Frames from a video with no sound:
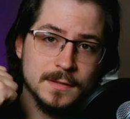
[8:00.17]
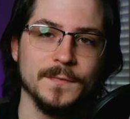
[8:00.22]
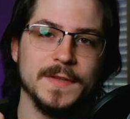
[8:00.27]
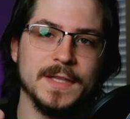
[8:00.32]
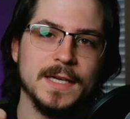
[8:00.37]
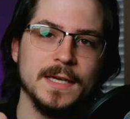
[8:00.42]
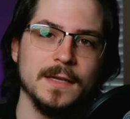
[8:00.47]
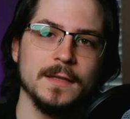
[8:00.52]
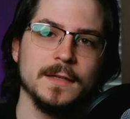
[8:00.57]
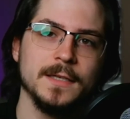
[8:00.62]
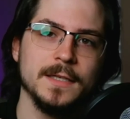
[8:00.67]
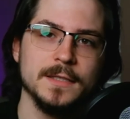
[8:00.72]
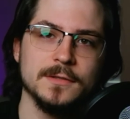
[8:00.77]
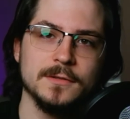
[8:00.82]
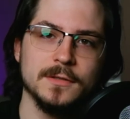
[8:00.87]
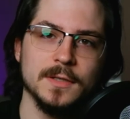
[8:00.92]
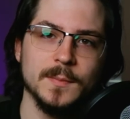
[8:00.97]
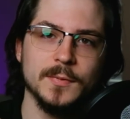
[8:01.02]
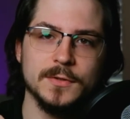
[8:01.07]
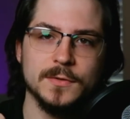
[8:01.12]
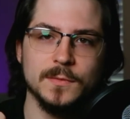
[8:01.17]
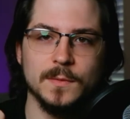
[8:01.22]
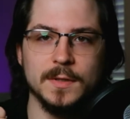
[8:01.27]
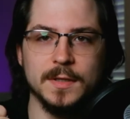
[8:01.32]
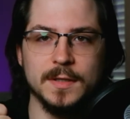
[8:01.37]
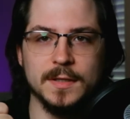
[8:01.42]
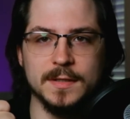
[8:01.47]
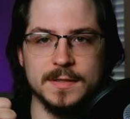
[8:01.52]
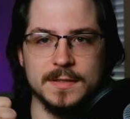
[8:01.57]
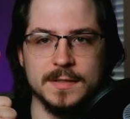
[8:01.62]
The LED strip, which
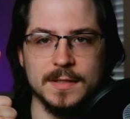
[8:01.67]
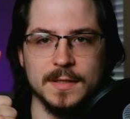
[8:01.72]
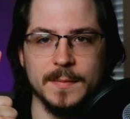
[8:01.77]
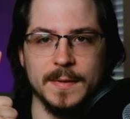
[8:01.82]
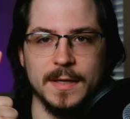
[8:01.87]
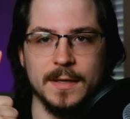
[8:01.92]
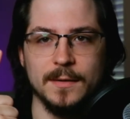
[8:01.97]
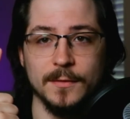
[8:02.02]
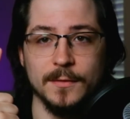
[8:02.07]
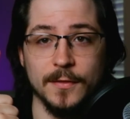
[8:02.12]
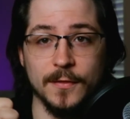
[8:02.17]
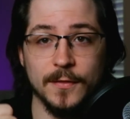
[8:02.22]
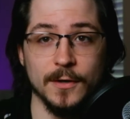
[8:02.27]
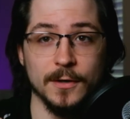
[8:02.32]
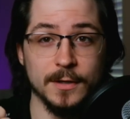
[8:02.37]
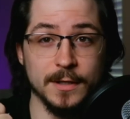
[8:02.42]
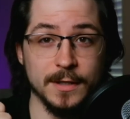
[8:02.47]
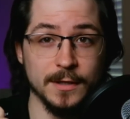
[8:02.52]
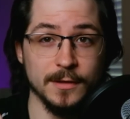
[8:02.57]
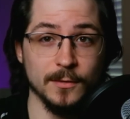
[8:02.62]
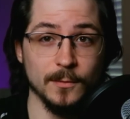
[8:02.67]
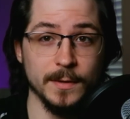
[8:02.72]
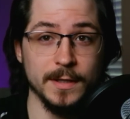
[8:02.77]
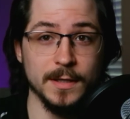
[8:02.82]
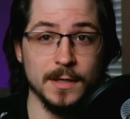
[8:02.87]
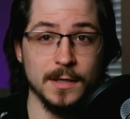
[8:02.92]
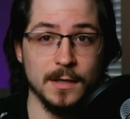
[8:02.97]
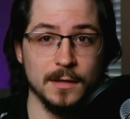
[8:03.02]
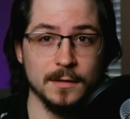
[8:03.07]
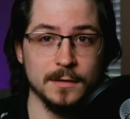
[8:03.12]
was about
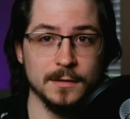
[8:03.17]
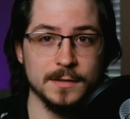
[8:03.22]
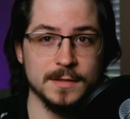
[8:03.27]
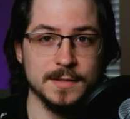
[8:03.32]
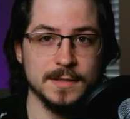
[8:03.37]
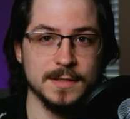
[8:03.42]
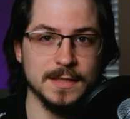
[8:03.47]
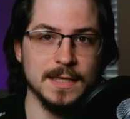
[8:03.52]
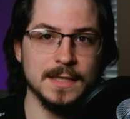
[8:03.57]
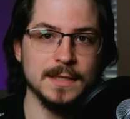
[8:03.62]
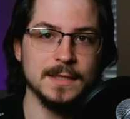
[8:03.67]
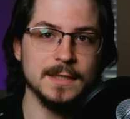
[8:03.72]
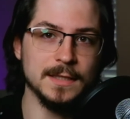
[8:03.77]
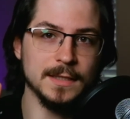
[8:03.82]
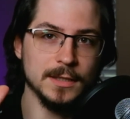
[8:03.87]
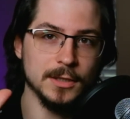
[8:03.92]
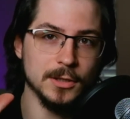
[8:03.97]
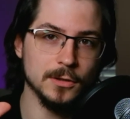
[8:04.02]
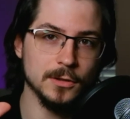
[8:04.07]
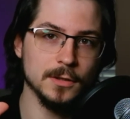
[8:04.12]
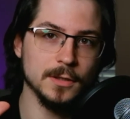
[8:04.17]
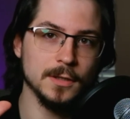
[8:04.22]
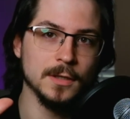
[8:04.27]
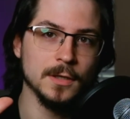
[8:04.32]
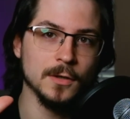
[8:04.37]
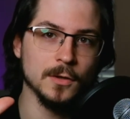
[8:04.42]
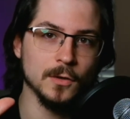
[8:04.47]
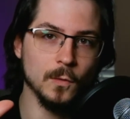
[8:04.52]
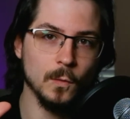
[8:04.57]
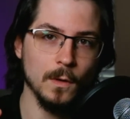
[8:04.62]
$33 to get the good
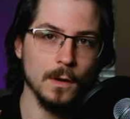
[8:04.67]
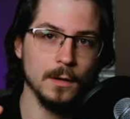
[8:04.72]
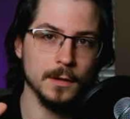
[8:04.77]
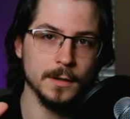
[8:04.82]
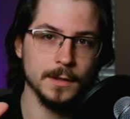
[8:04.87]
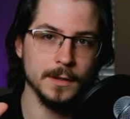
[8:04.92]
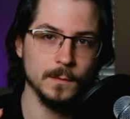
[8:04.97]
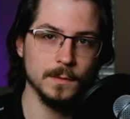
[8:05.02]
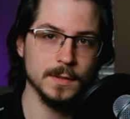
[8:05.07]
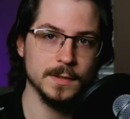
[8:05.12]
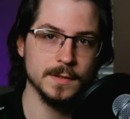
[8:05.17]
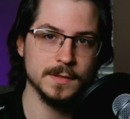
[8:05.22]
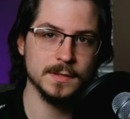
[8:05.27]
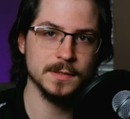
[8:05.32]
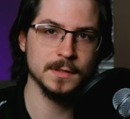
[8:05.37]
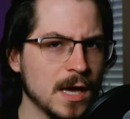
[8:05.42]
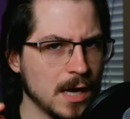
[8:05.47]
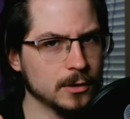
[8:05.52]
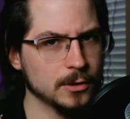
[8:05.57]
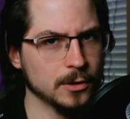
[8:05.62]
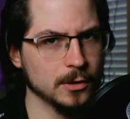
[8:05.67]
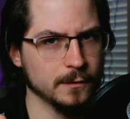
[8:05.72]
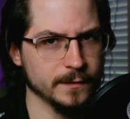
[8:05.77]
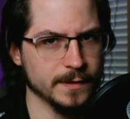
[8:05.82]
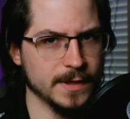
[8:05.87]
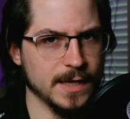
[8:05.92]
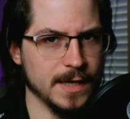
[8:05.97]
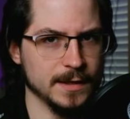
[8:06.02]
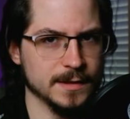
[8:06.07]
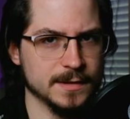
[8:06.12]
quality ones. I'll go over
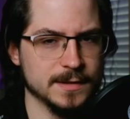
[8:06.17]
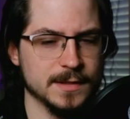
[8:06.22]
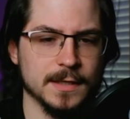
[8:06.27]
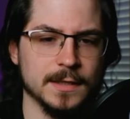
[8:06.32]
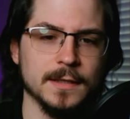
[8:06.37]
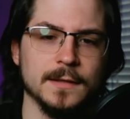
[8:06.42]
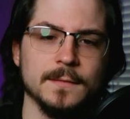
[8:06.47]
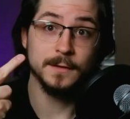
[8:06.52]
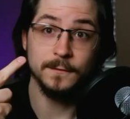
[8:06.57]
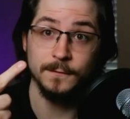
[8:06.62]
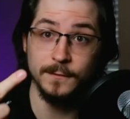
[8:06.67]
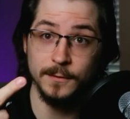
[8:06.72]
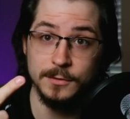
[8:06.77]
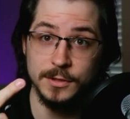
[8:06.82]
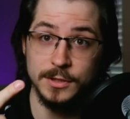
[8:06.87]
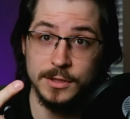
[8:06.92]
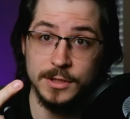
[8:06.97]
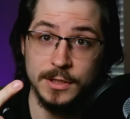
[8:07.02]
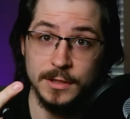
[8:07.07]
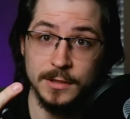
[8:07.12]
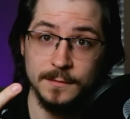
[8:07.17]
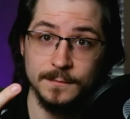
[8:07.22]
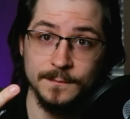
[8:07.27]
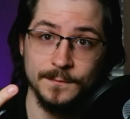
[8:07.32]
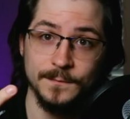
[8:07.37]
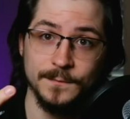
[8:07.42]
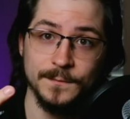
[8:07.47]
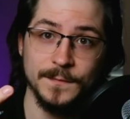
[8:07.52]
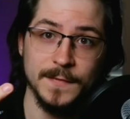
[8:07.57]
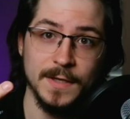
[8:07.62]
that in a second. Diffusion sheet,
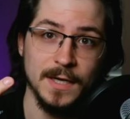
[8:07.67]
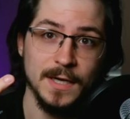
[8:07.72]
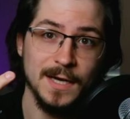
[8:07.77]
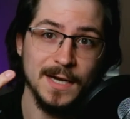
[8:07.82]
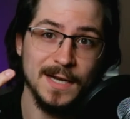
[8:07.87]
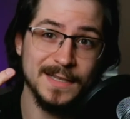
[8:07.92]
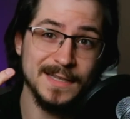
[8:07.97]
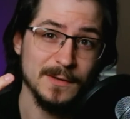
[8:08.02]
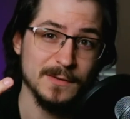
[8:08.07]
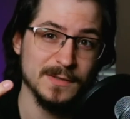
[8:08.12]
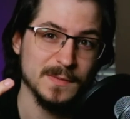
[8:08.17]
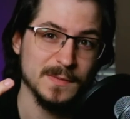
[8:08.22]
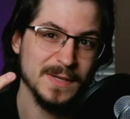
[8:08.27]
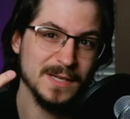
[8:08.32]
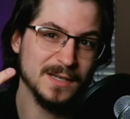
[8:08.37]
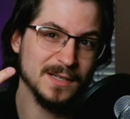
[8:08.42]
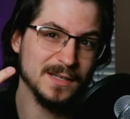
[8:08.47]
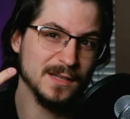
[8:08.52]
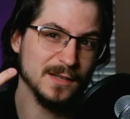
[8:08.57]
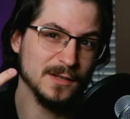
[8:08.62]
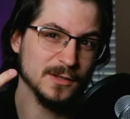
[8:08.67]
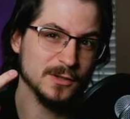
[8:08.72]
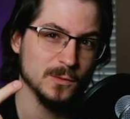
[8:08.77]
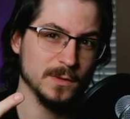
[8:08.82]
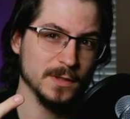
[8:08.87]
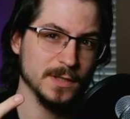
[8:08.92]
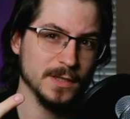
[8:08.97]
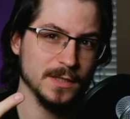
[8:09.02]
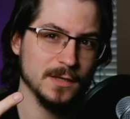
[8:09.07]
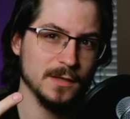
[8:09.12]
and that was about another
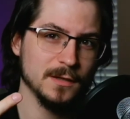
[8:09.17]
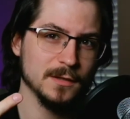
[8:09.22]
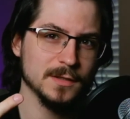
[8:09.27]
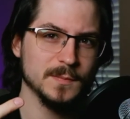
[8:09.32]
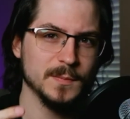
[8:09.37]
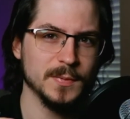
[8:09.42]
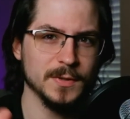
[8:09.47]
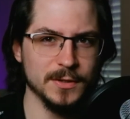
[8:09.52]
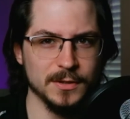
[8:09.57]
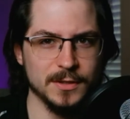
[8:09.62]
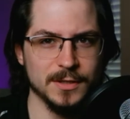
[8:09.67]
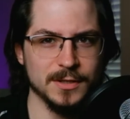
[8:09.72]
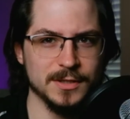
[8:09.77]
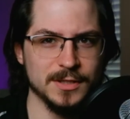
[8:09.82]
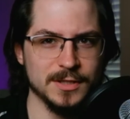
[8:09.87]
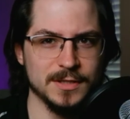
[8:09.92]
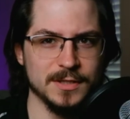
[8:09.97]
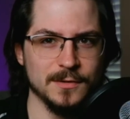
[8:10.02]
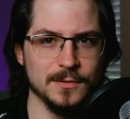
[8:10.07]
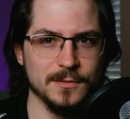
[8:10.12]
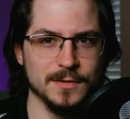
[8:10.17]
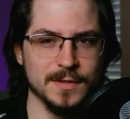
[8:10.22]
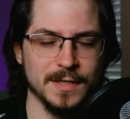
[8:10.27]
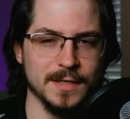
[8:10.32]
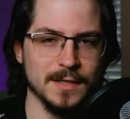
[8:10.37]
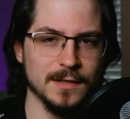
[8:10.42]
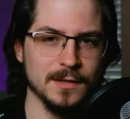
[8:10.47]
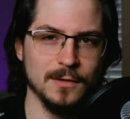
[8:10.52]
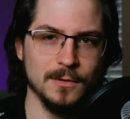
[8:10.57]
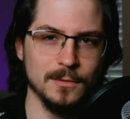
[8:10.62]
$20, but you could just use
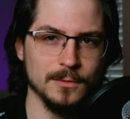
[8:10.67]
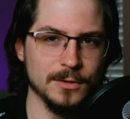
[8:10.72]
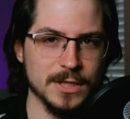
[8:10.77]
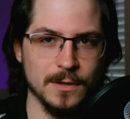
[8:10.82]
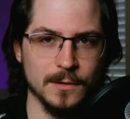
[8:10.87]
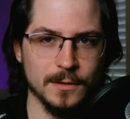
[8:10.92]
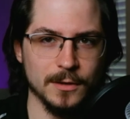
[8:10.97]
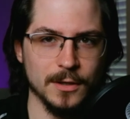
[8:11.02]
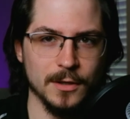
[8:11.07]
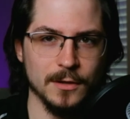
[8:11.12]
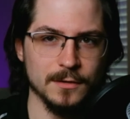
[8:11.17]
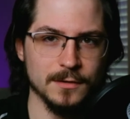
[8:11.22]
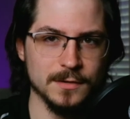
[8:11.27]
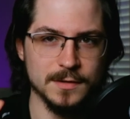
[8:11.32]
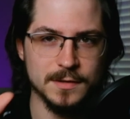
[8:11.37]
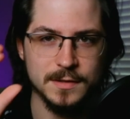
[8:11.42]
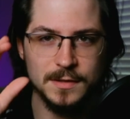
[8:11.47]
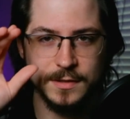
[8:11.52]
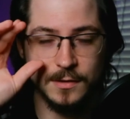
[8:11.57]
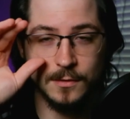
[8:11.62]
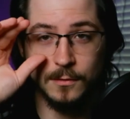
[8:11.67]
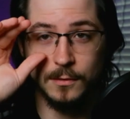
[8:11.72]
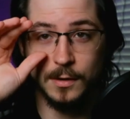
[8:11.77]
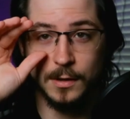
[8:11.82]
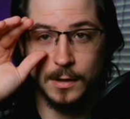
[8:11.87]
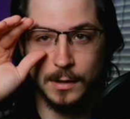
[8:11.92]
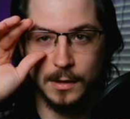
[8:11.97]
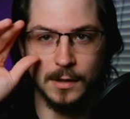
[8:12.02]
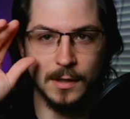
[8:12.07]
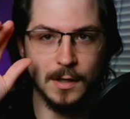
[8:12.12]
like old shower curtains
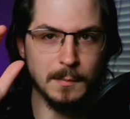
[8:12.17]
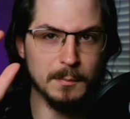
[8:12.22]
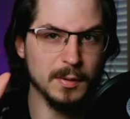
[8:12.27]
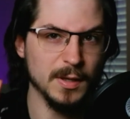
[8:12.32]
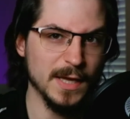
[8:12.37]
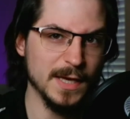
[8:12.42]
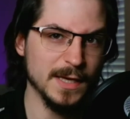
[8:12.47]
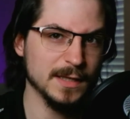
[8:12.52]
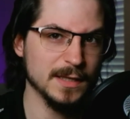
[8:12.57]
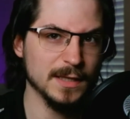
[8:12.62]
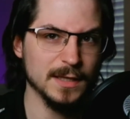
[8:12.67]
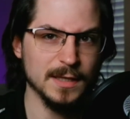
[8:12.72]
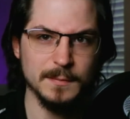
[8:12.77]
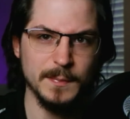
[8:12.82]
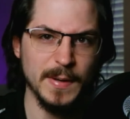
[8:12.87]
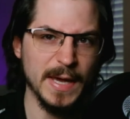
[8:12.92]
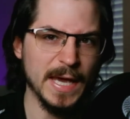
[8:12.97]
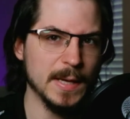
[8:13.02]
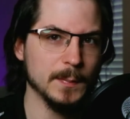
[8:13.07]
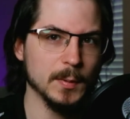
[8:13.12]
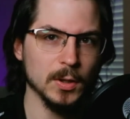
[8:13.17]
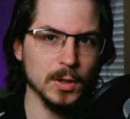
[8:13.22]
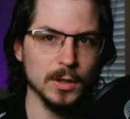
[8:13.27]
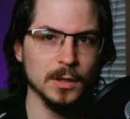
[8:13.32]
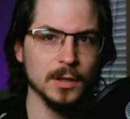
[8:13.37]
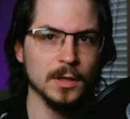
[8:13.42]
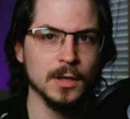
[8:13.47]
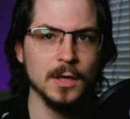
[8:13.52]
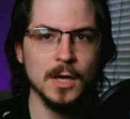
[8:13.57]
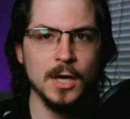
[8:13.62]
or a blanket, paper.